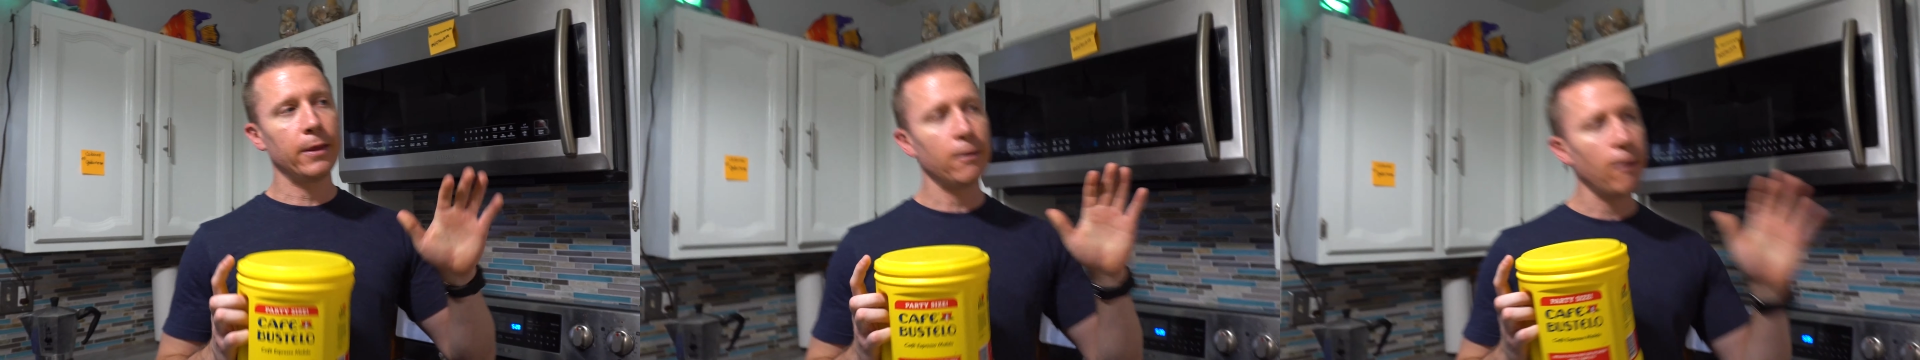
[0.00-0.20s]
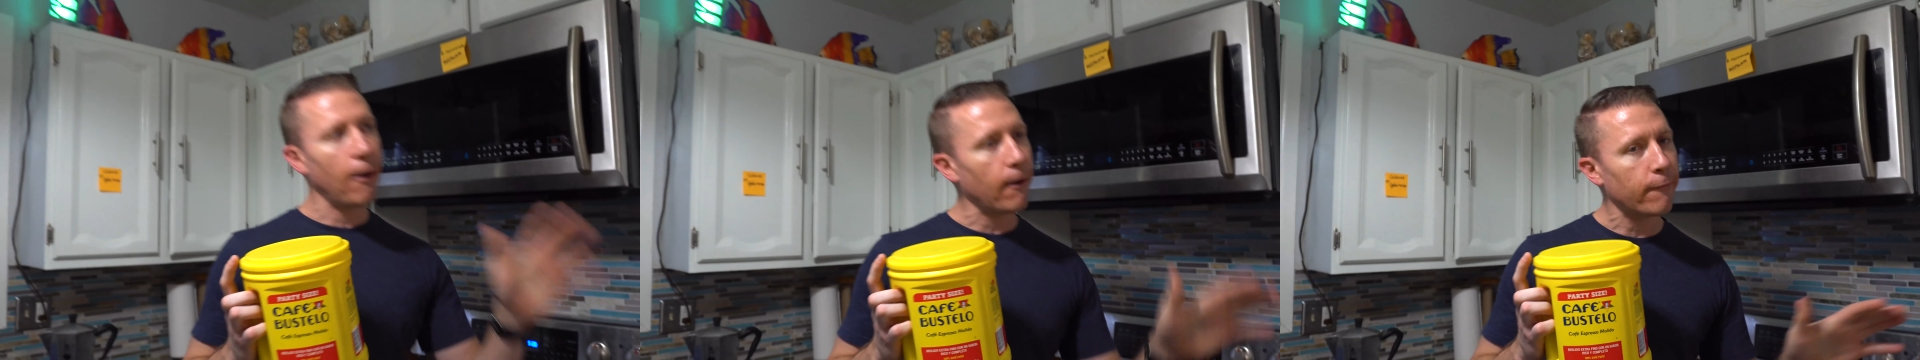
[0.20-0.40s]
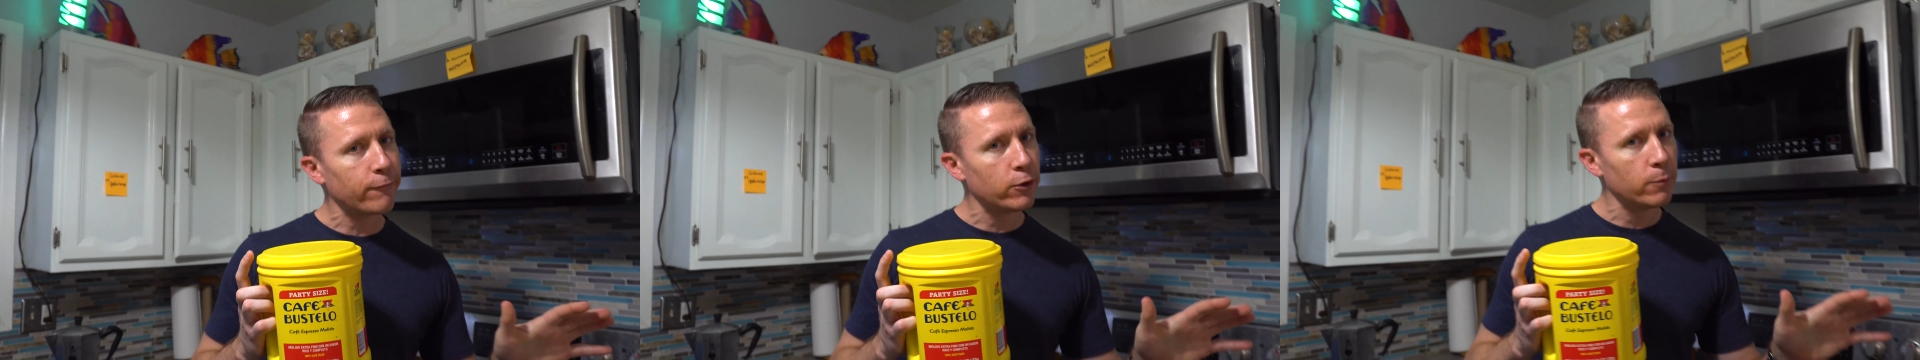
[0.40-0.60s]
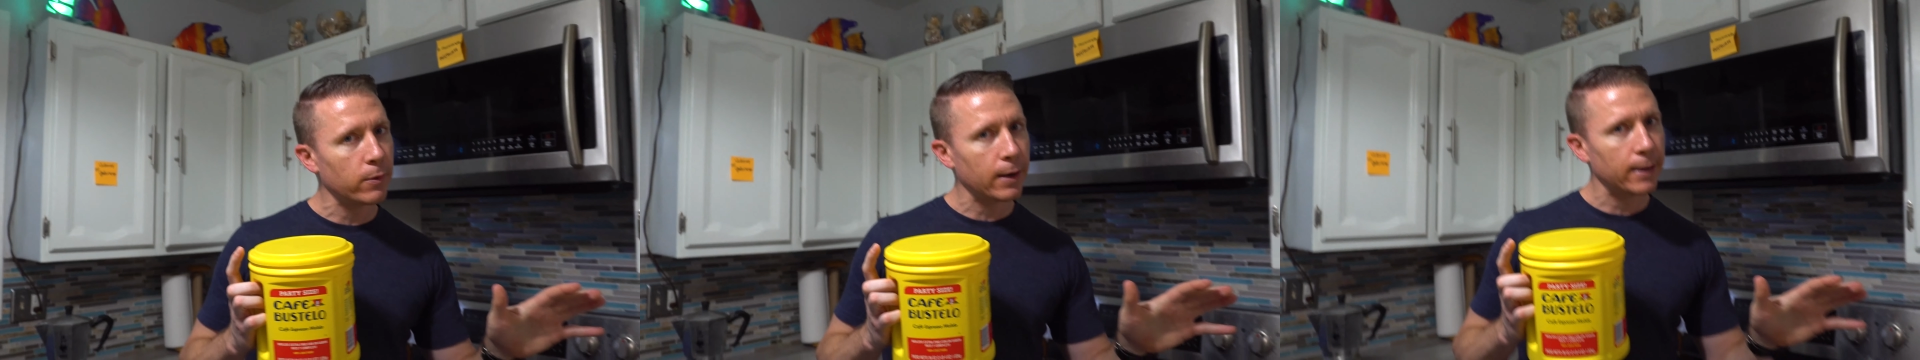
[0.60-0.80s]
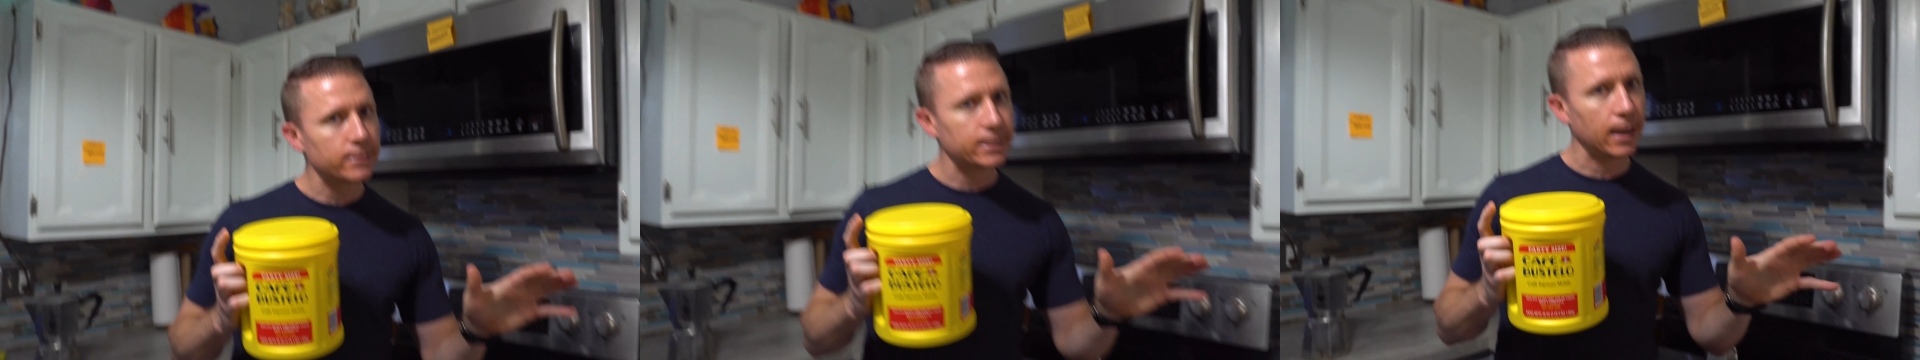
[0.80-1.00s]
there are a few
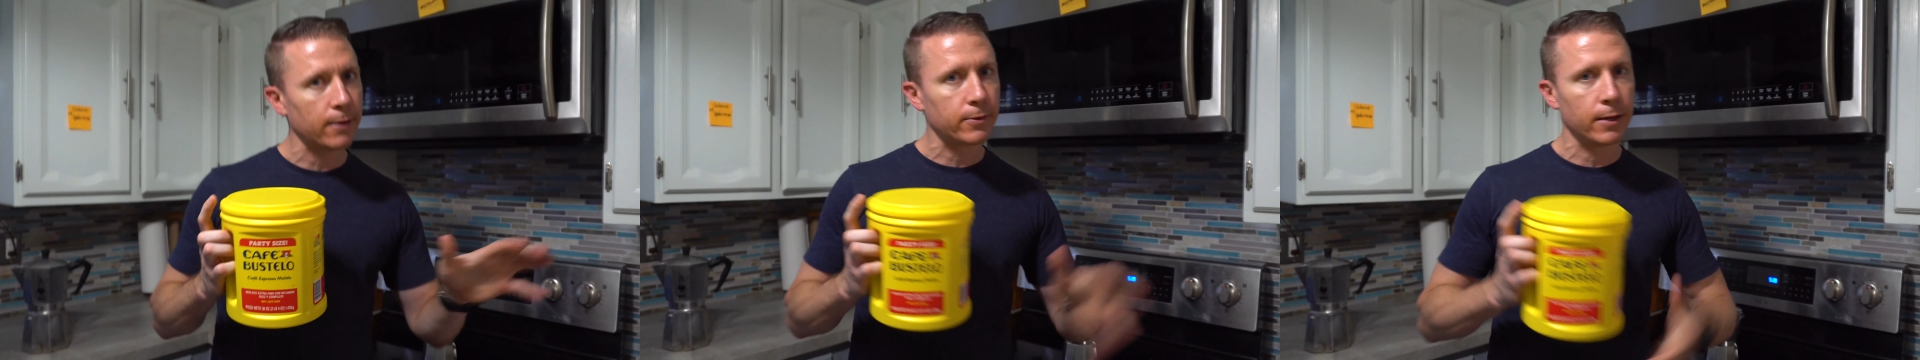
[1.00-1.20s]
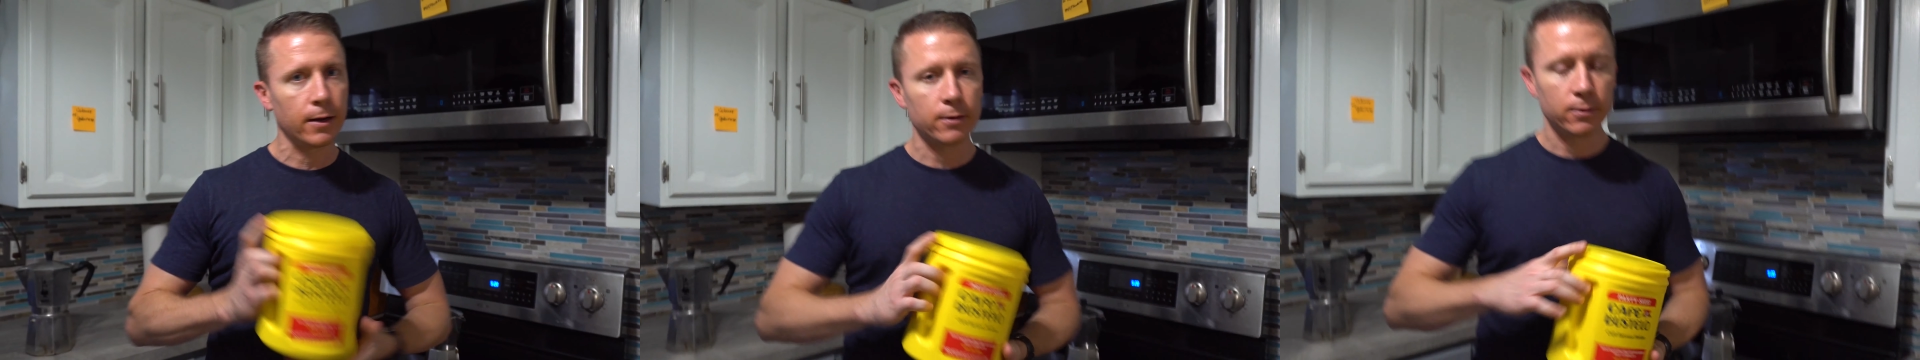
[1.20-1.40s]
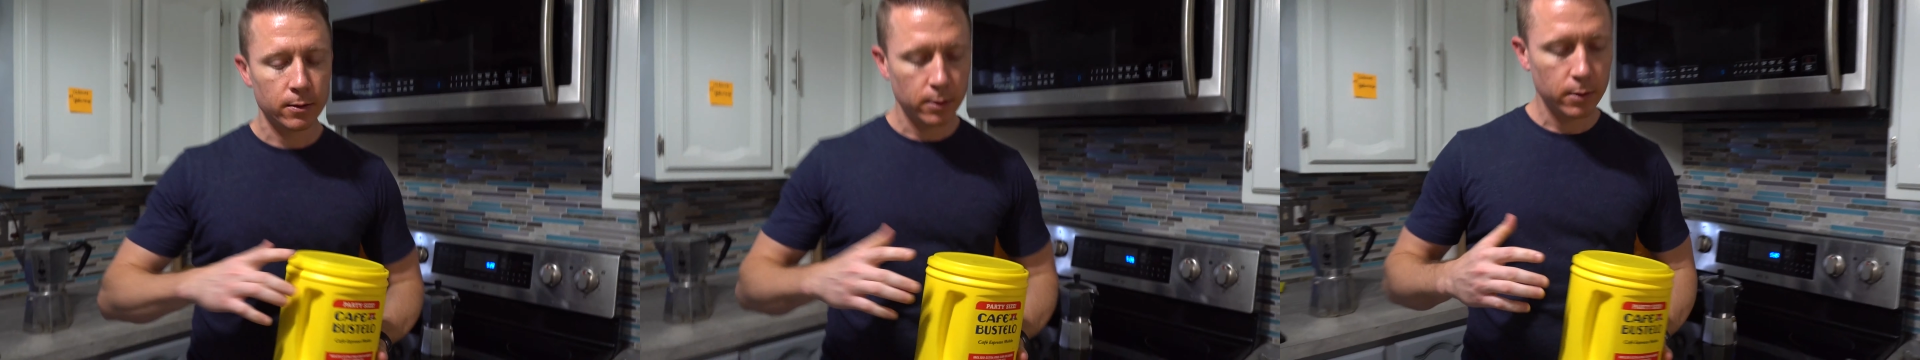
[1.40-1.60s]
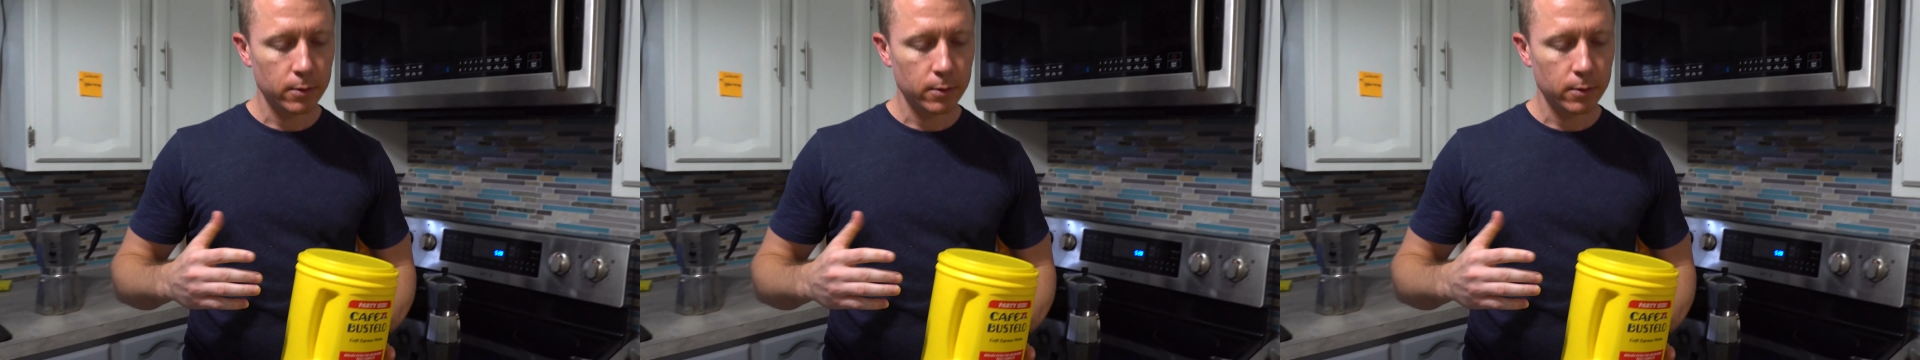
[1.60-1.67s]
brands out there.